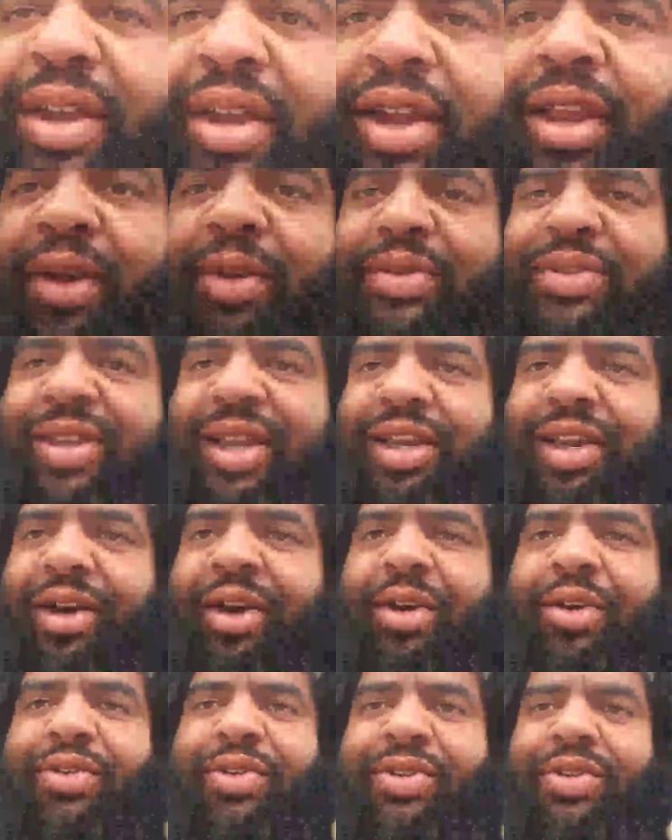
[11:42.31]
You know, it's like,
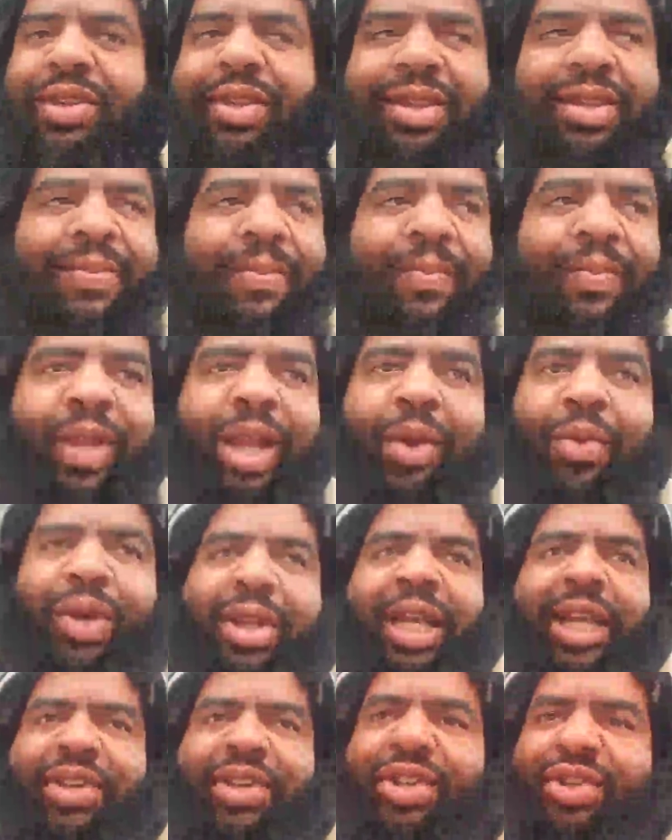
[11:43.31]
oh, it's a
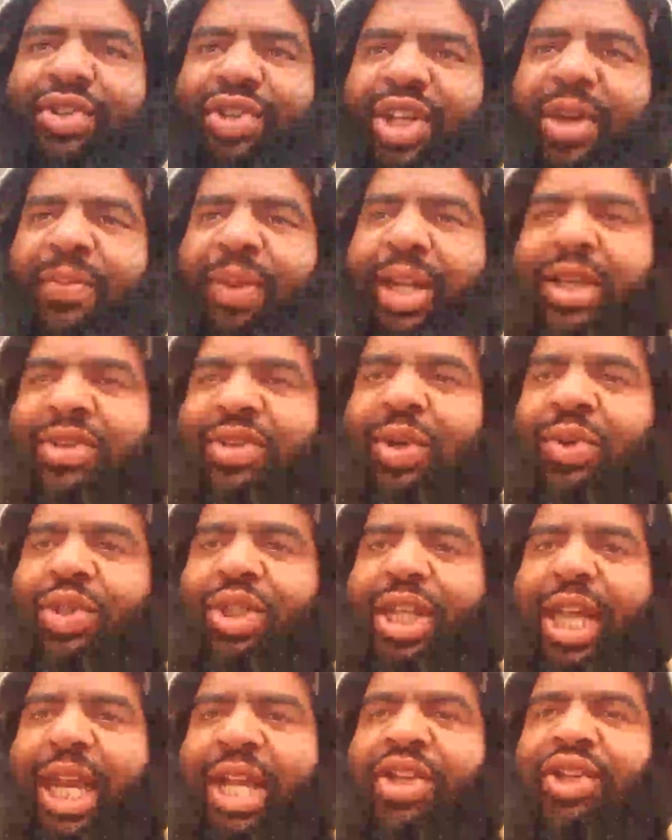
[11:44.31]
relationship, an
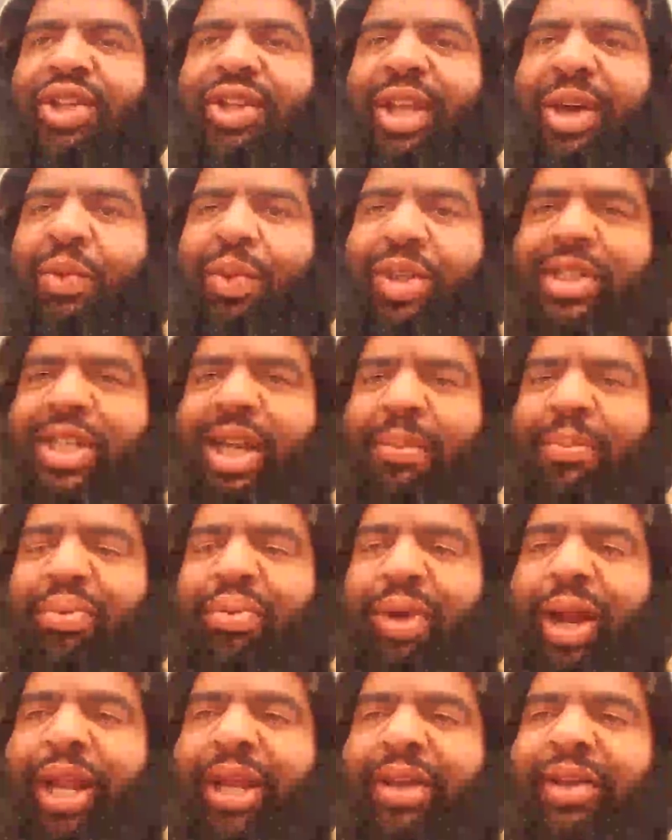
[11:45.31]
association that wasn't a
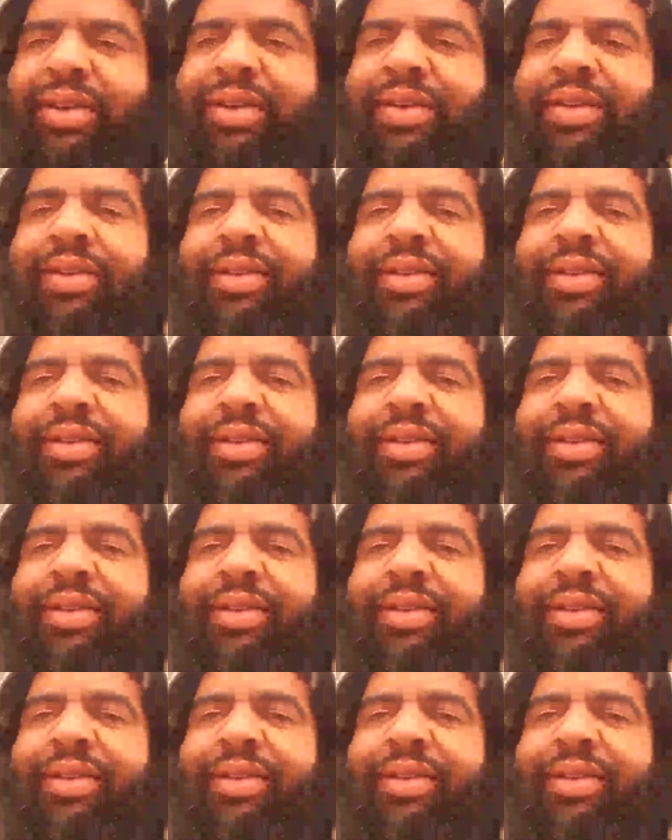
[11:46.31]
prank.